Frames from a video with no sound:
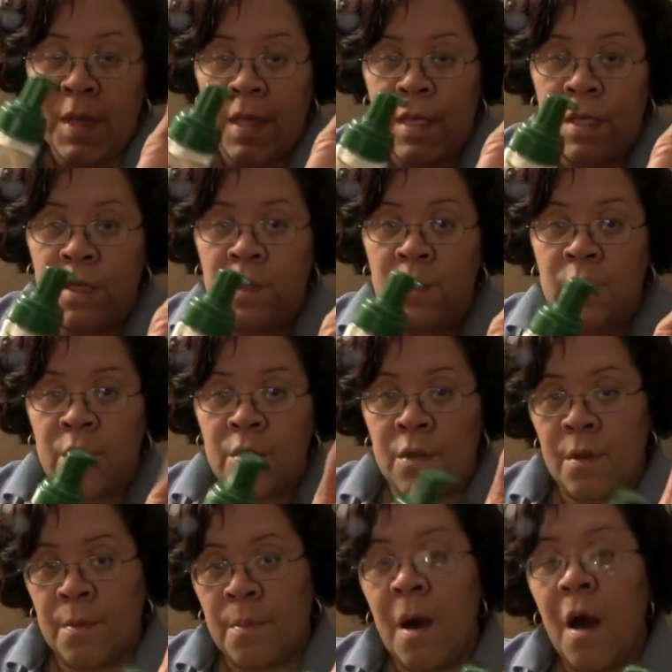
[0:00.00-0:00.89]
in
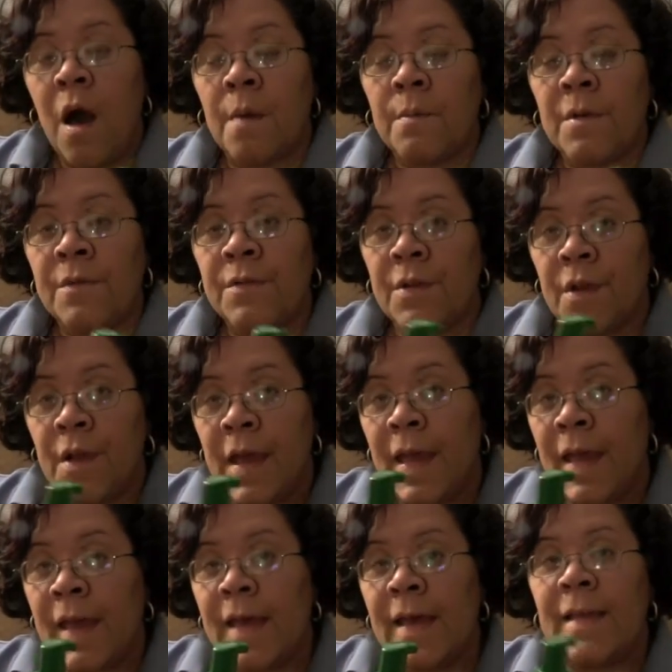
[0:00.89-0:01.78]
the palm of your
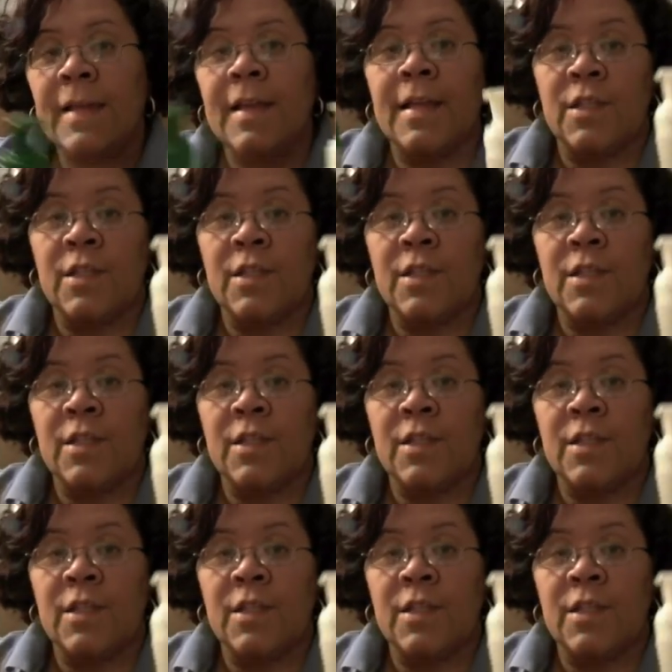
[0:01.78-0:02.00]
hand